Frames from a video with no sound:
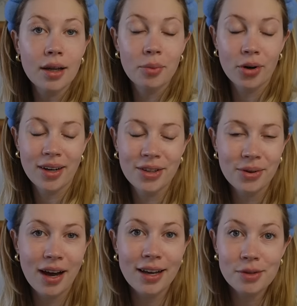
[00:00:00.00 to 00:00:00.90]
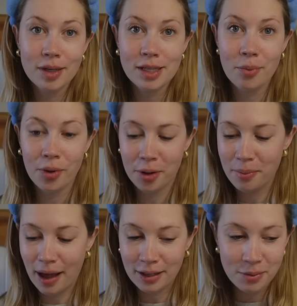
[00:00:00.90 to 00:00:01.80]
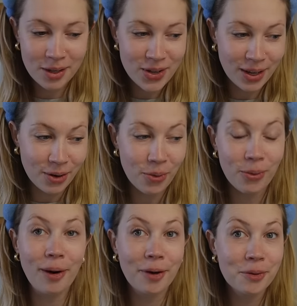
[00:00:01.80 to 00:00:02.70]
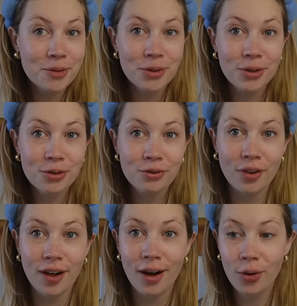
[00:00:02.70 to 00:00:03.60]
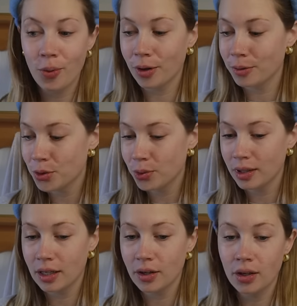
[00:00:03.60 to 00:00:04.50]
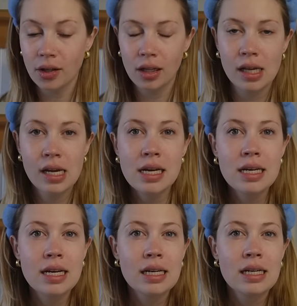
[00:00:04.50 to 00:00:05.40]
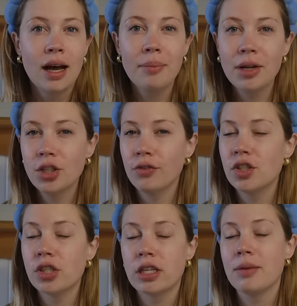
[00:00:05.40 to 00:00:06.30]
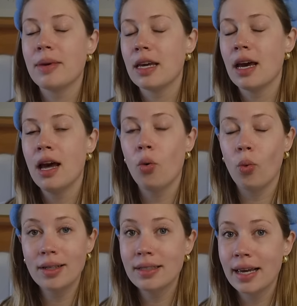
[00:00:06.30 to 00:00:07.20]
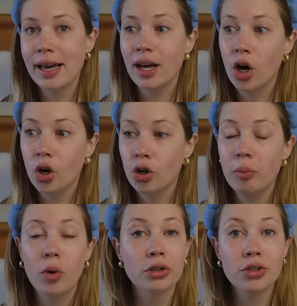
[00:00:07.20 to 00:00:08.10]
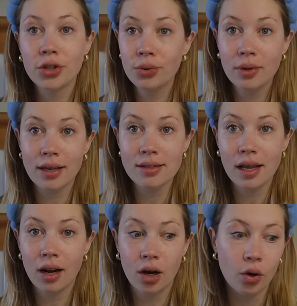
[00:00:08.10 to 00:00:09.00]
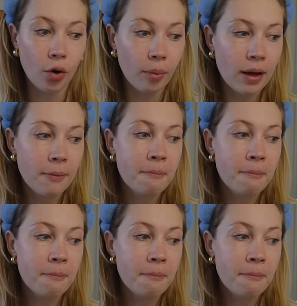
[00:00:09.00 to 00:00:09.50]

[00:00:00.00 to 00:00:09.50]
Good morning, you guys. What is up? Welcome back to my channel. Welcome to a new vlog. Welcome to a little... I'm not sure if it's just going to be one day at home or two days at home.